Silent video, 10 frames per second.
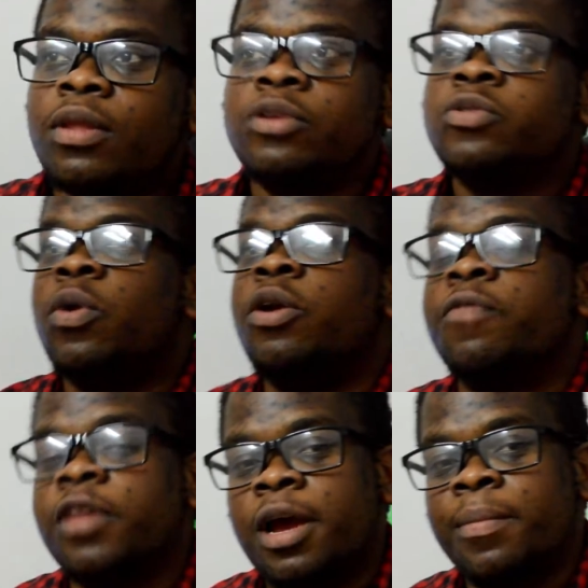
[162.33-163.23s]
so one of
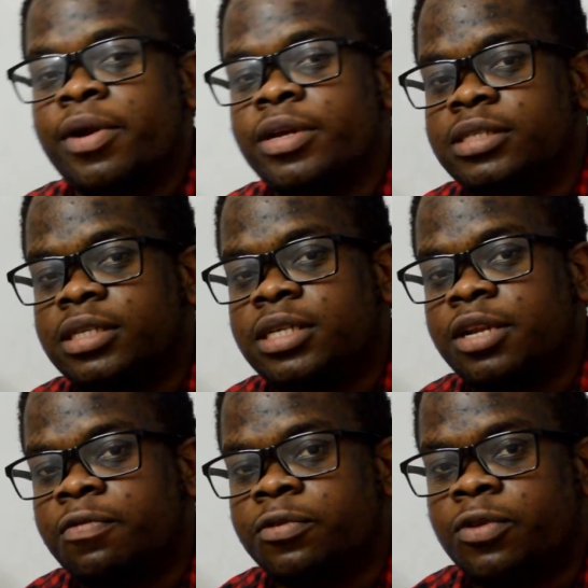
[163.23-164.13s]
the cameras is a
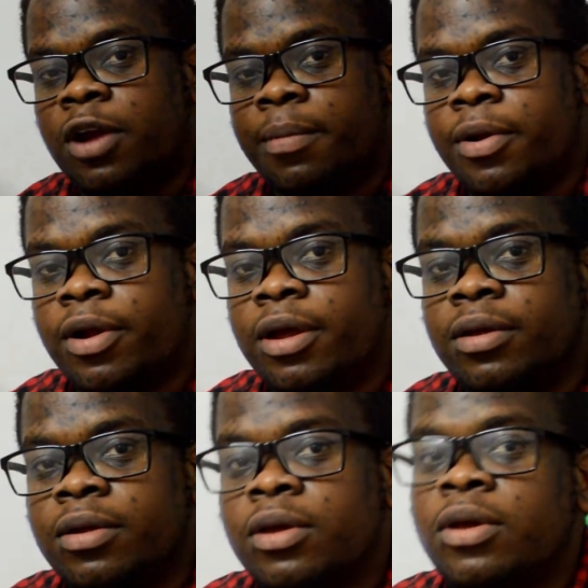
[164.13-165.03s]
telephoto camera,
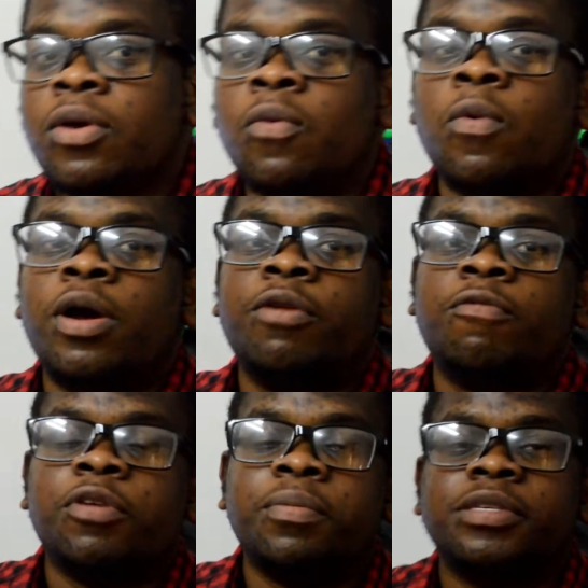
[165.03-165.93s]
one of
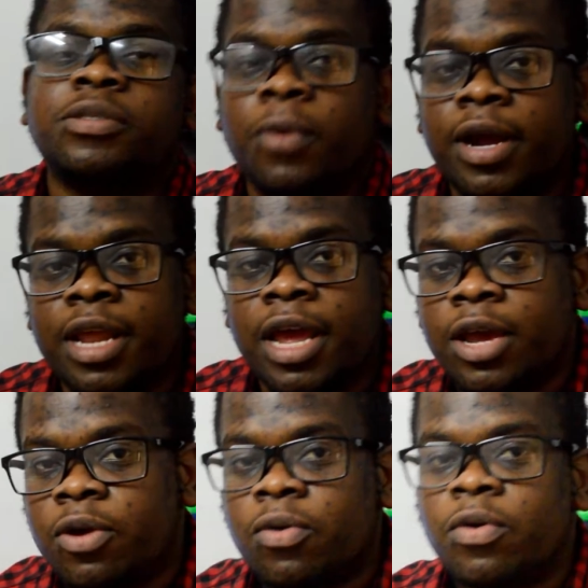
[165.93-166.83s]
them is a wide
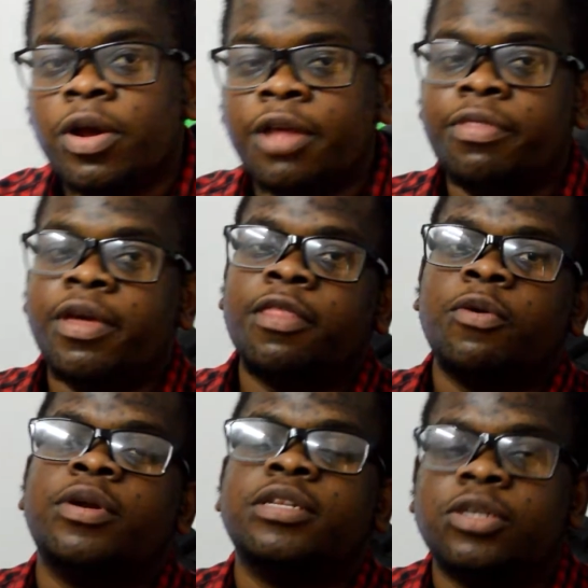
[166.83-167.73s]
angle, and the other
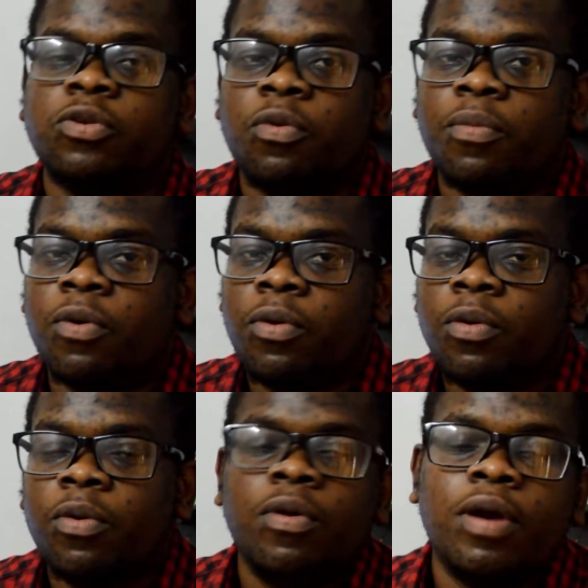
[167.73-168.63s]
one is a normal
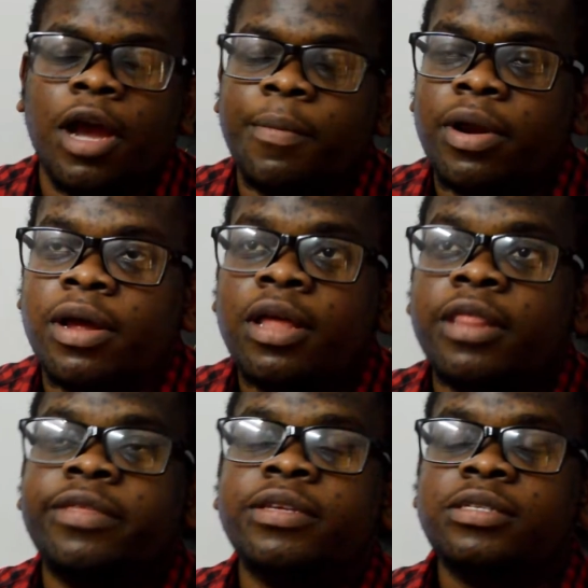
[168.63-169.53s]
camera.
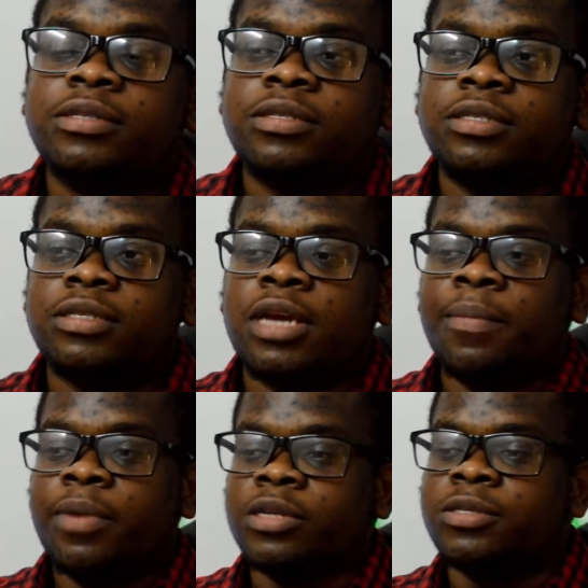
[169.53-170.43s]
These
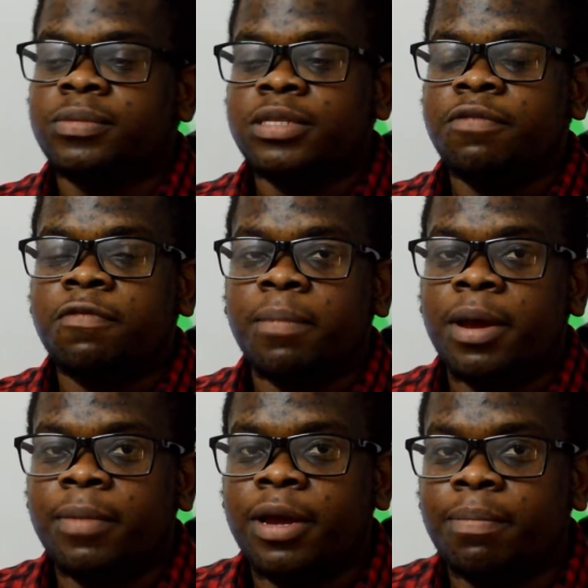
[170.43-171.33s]
cameras differ by
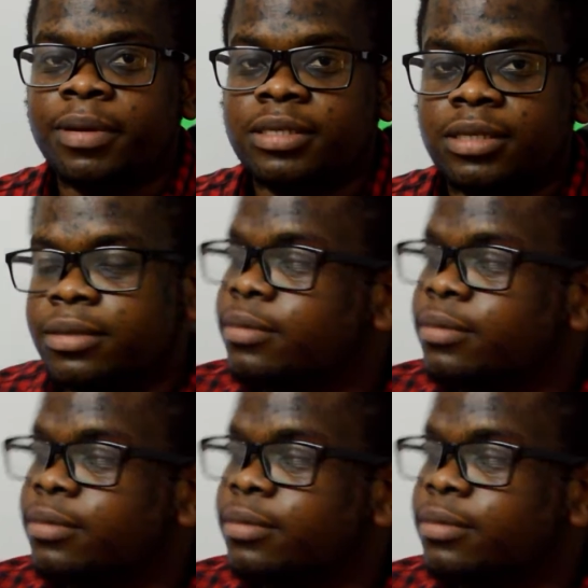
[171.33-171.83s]
megapixel,